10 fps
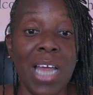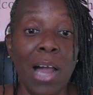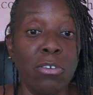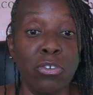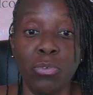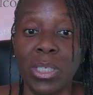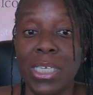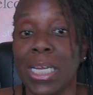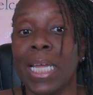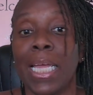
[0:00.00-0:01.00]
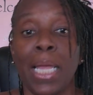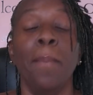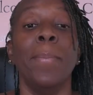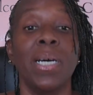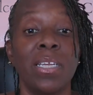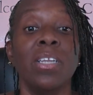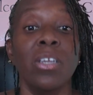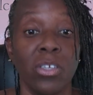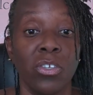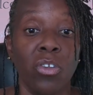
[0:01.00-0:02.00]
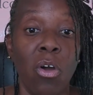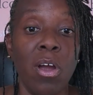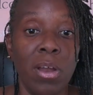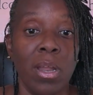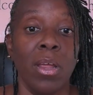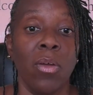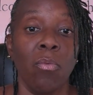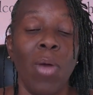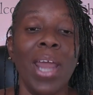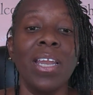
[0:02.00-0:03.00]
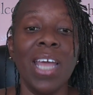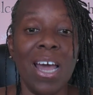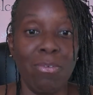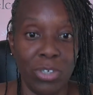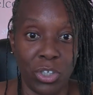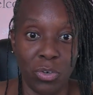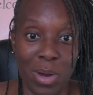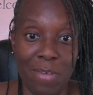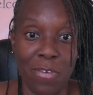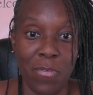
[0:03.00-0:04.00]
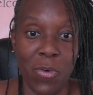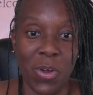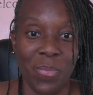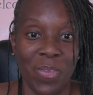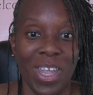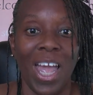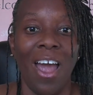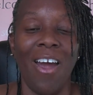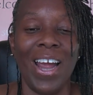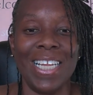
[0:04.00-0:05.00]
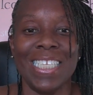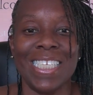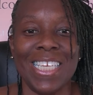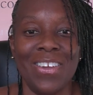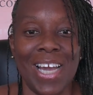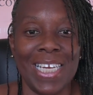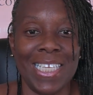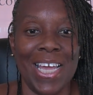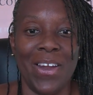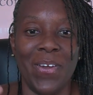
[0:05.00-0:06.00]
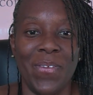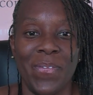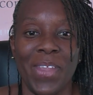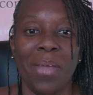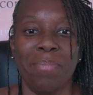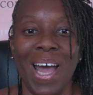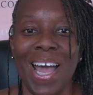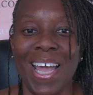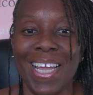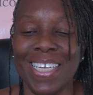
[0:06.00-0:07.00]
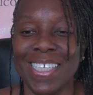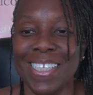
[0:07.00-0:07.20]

Dollar Tree, but start writing down what you're grateful for. All right. See you guys later. Bye.